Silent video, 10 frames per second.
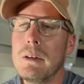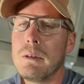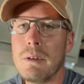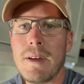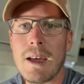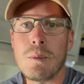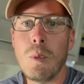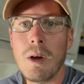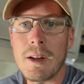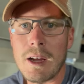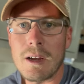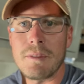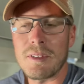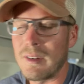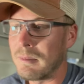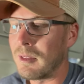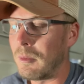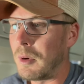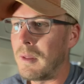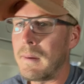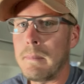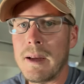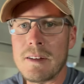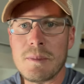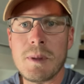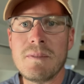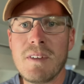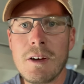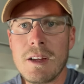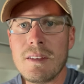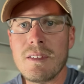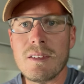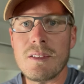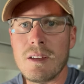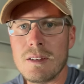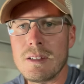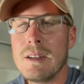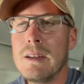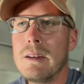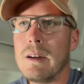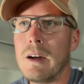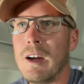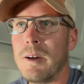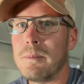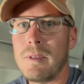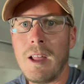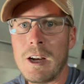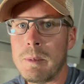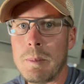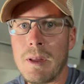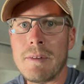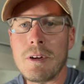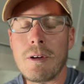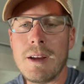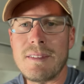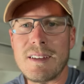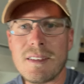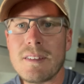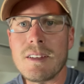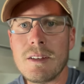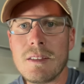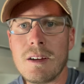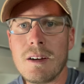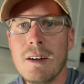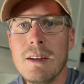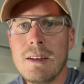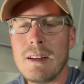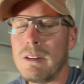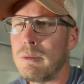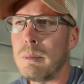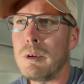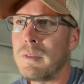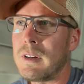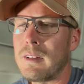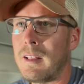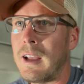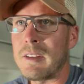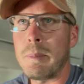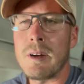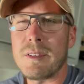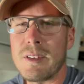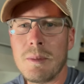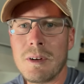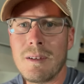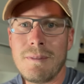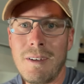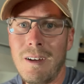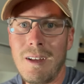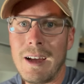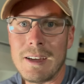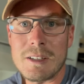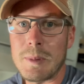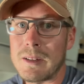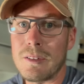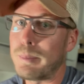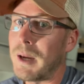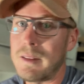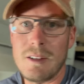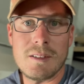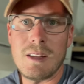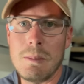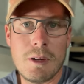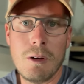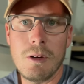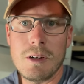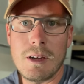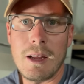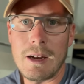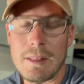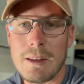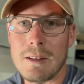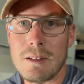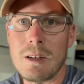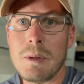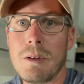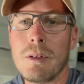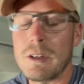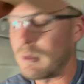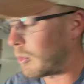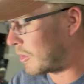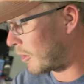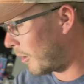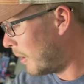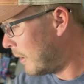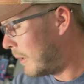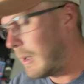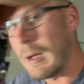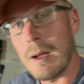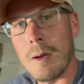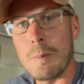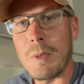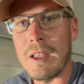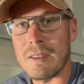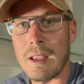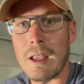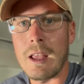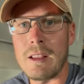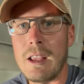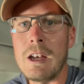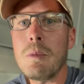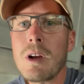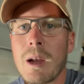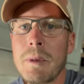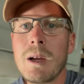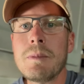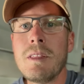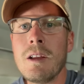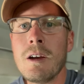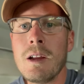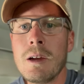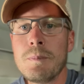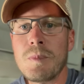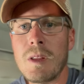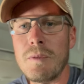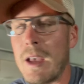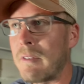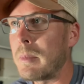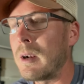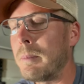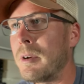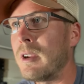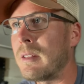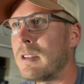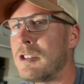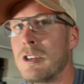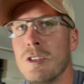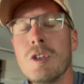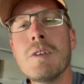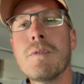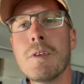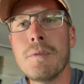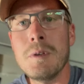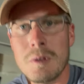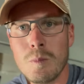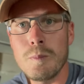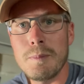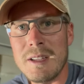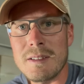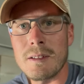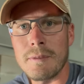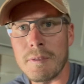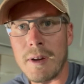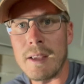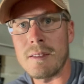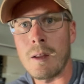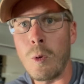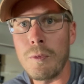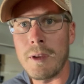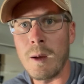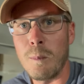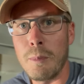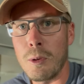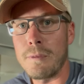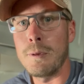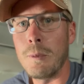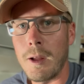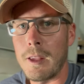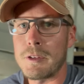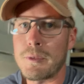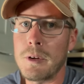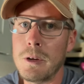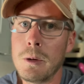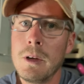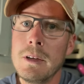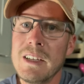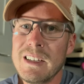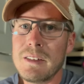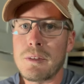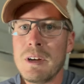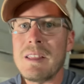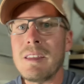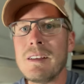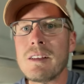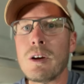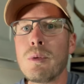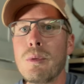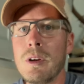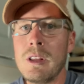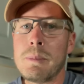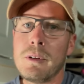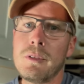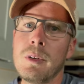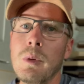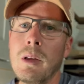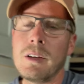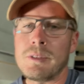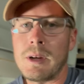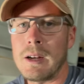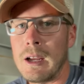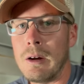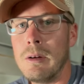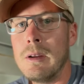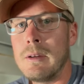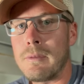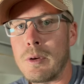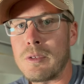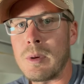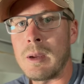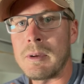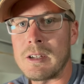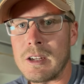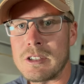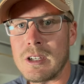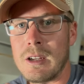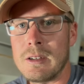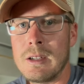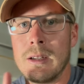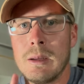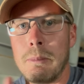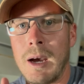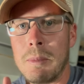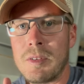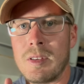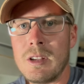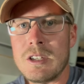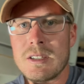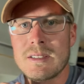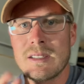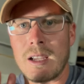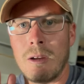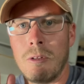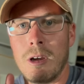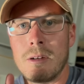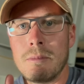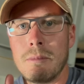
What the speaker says: We've had one heck of a summer. The walleye bite has been very consistent. A lot of people having great success out there. And as we move into the last part of summer, fall, I expect this bite to just keep going, and I think it's going to be a really good winter. As anyone coming up to the area, if you haven't been up here yet this year, you're looking for a few pieces of advice to hopefully help boat a few walleyes for you. 3 things that are really producing walleyes right now. First one I'm going to touch on, bobbers and leeches. Second one,